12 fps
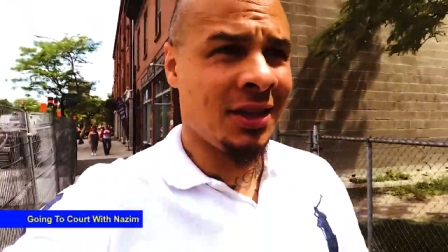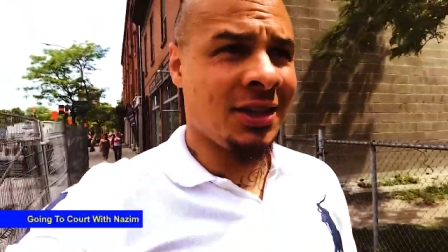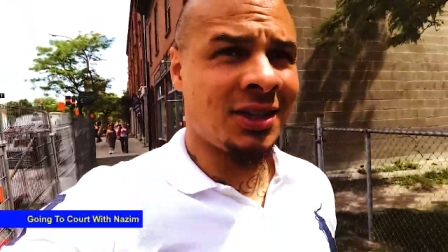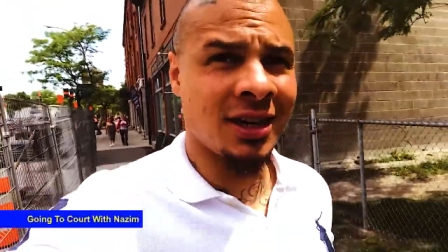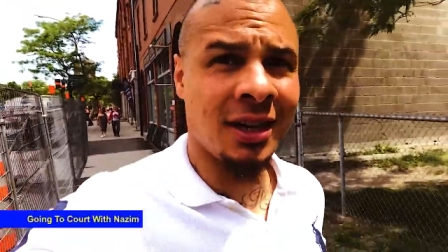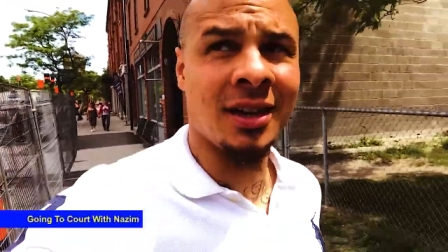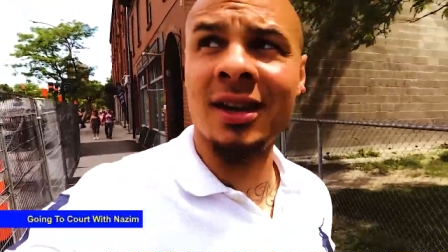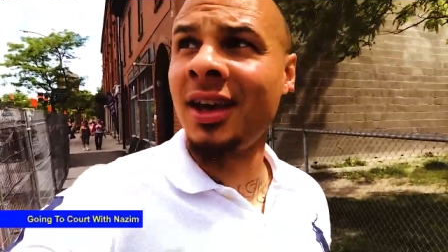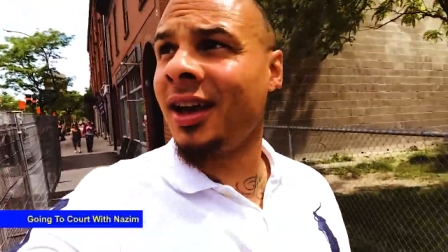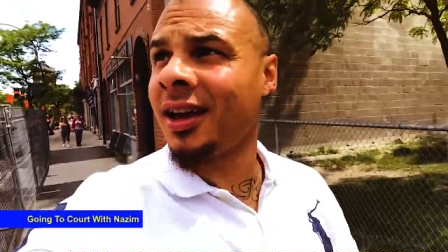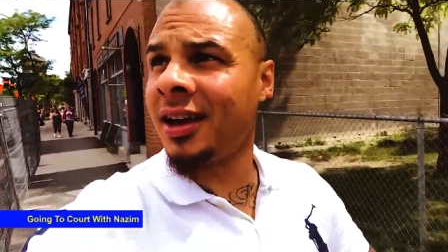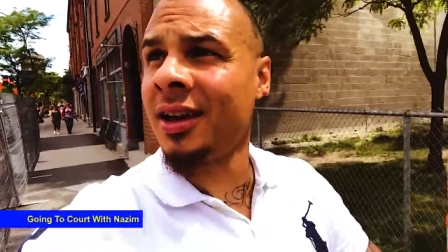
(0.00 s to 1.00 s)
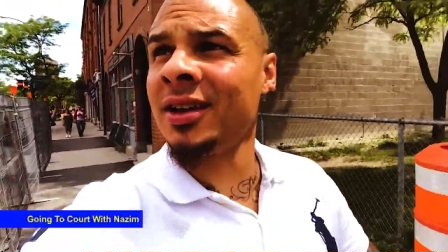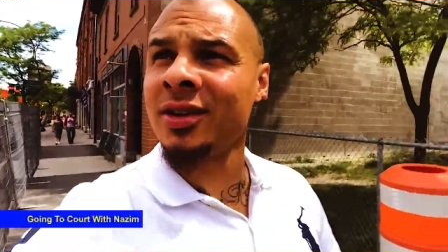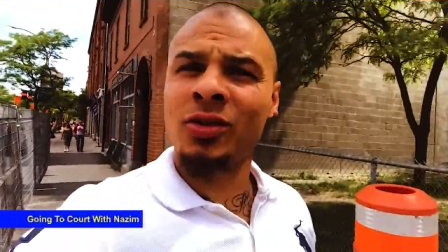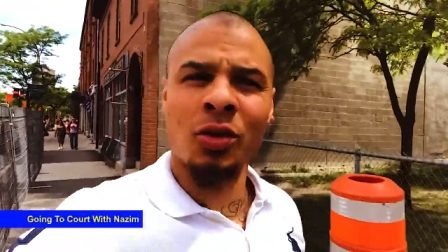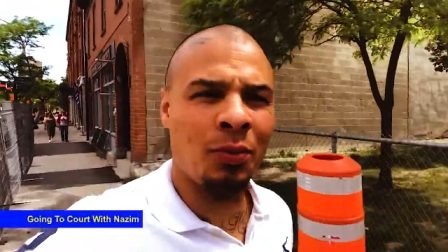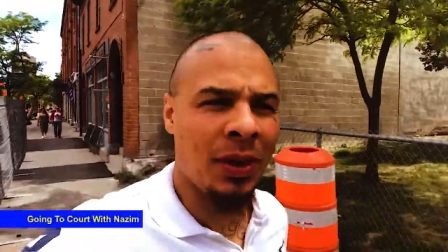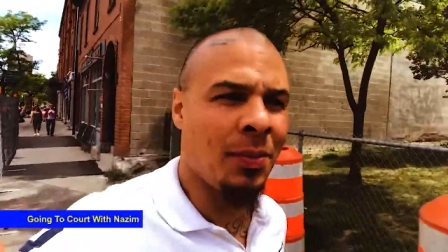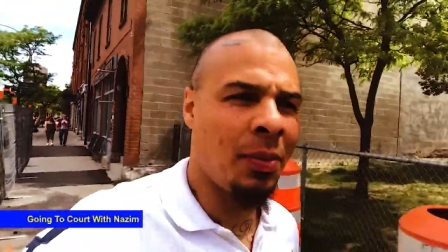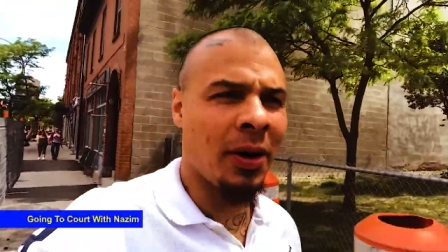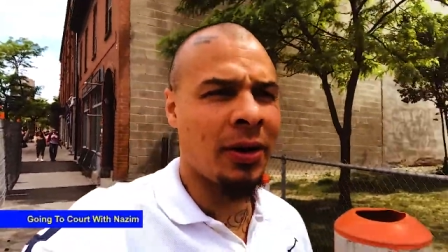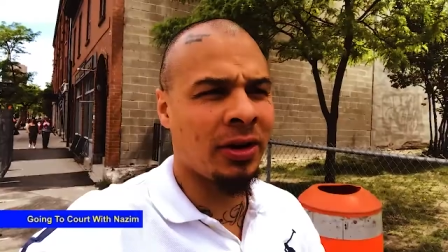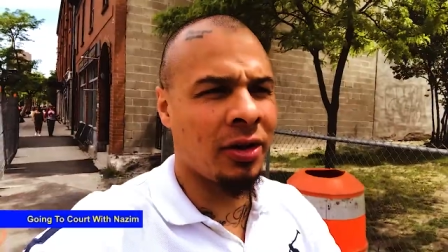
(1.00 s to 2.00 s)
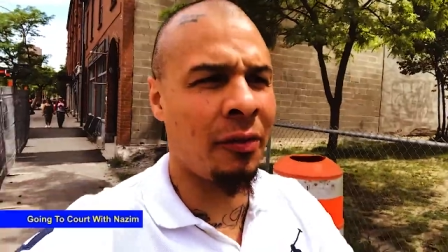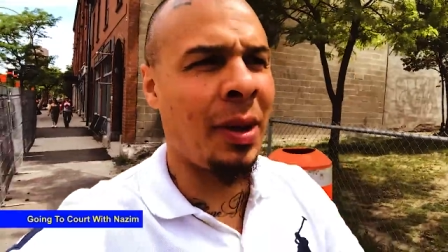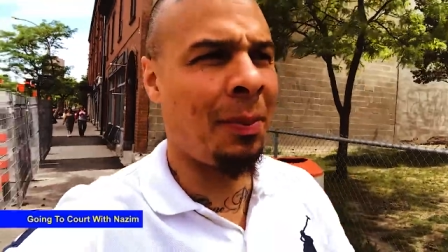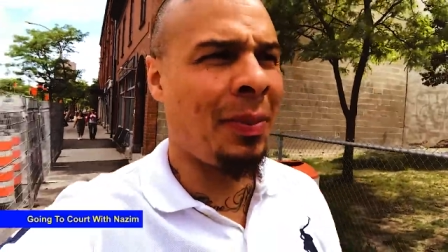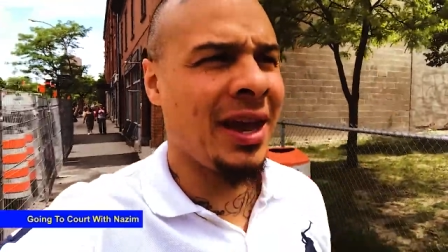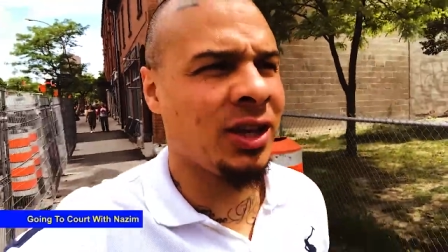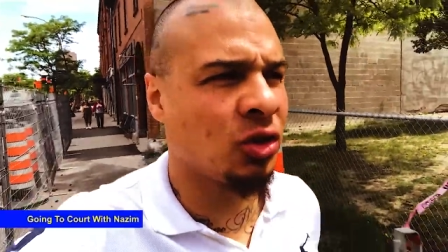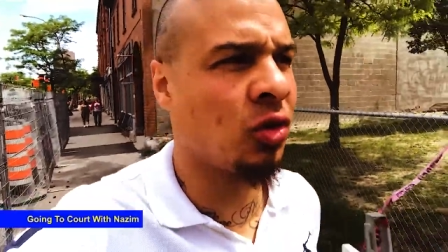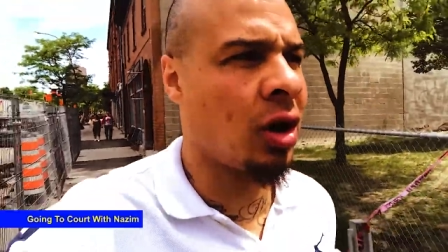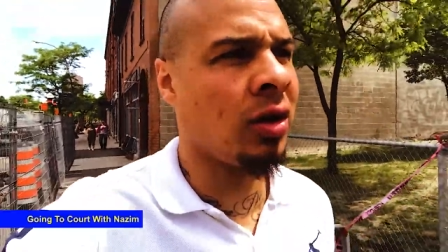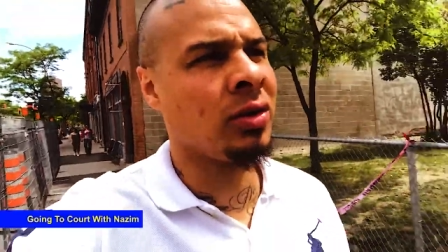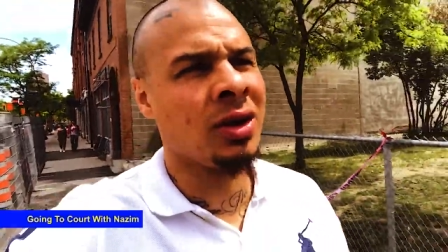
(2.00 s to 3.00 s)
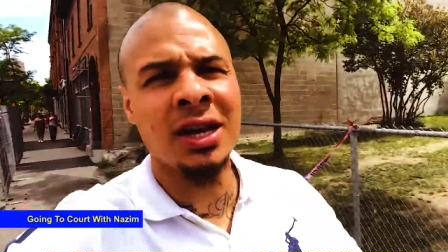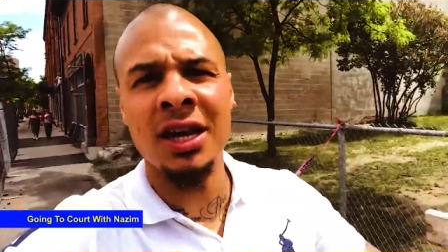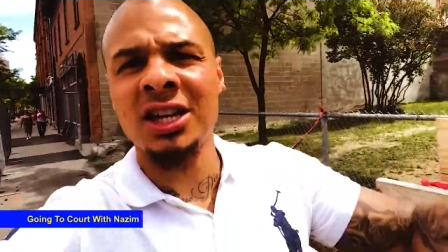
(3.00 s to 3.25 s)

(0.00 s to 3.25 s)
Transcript: Inshallah. So be part of my Patreon.